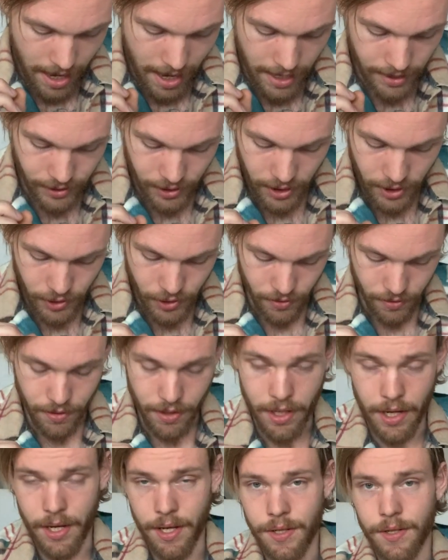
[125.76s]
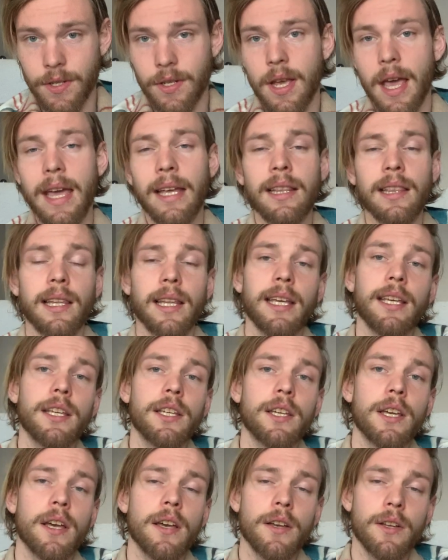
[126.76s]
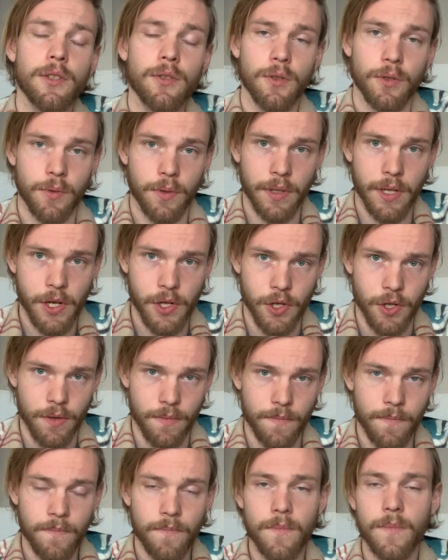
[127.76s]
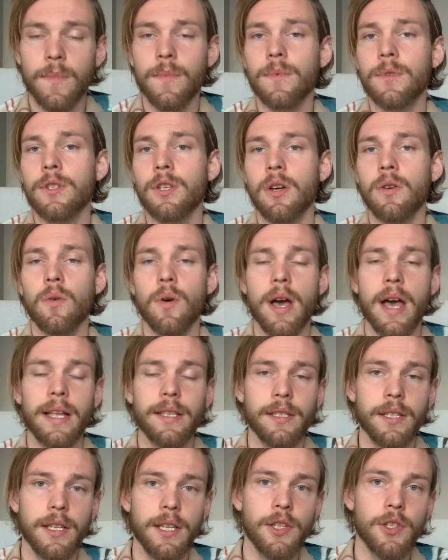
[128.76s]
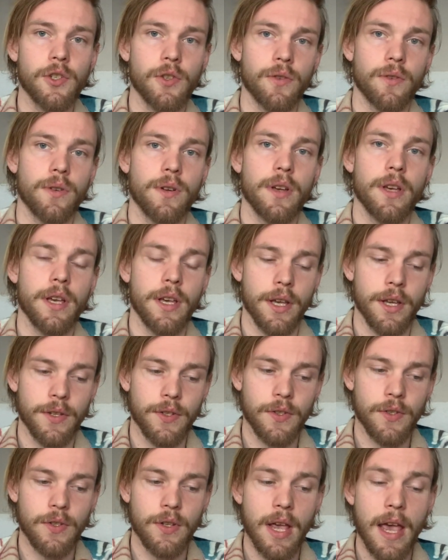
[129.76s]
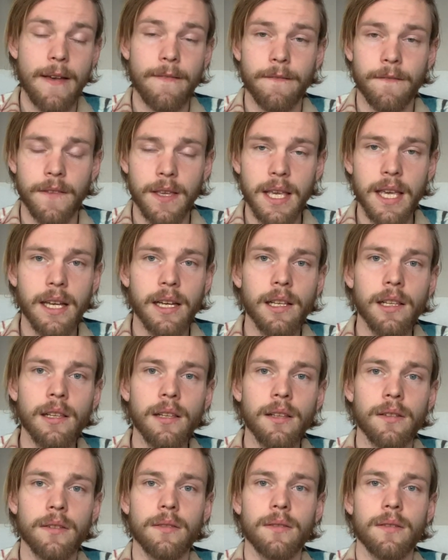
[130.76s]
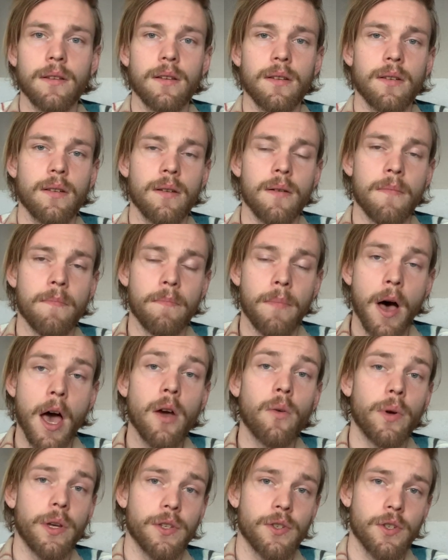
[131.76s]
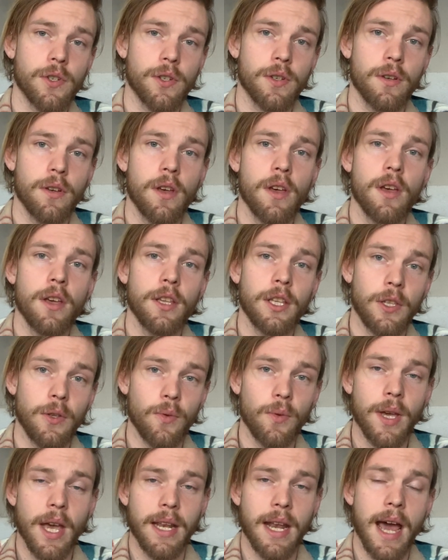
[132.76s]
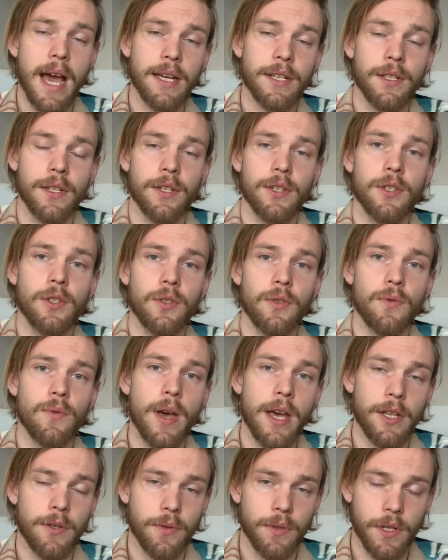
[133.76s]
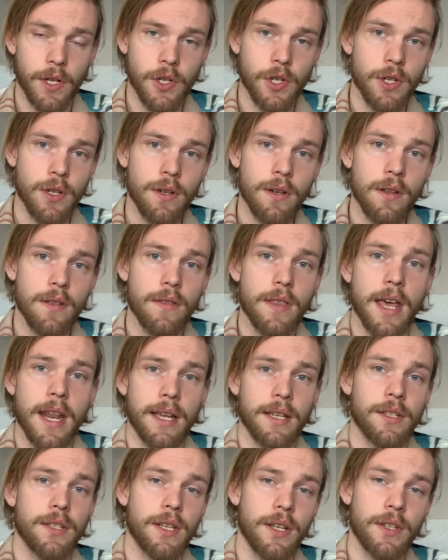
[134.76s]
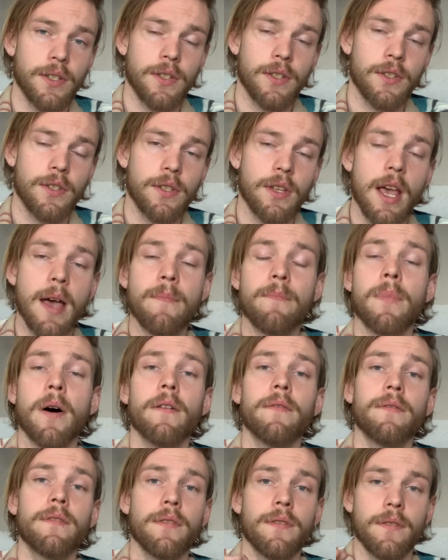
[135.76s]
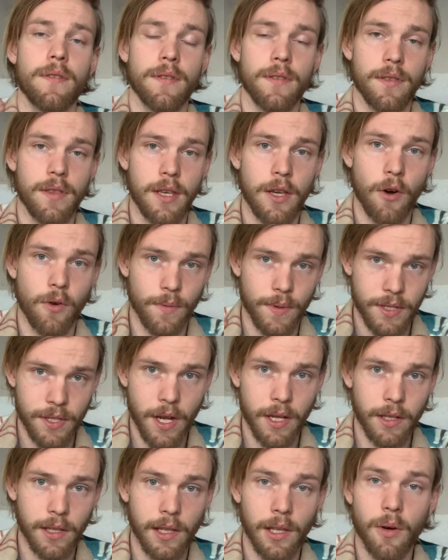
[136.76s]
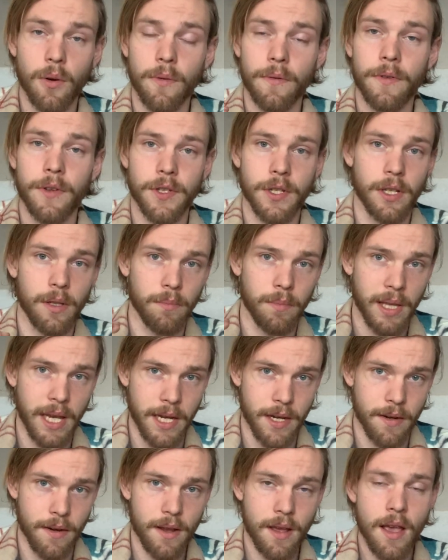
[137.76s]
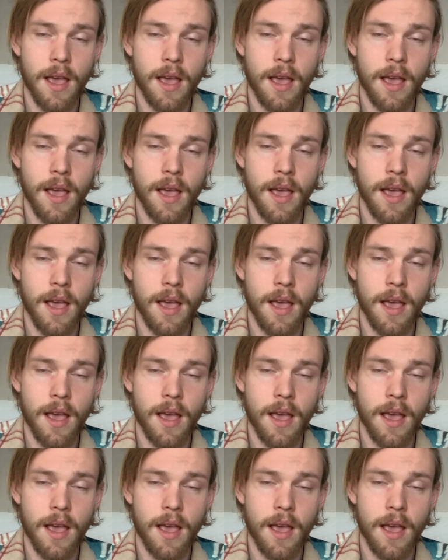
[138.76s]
A teacher is a link to tradition. So a teacher is a vehicle by which you gain access to a tradition that exists above the horizontal or physical plane.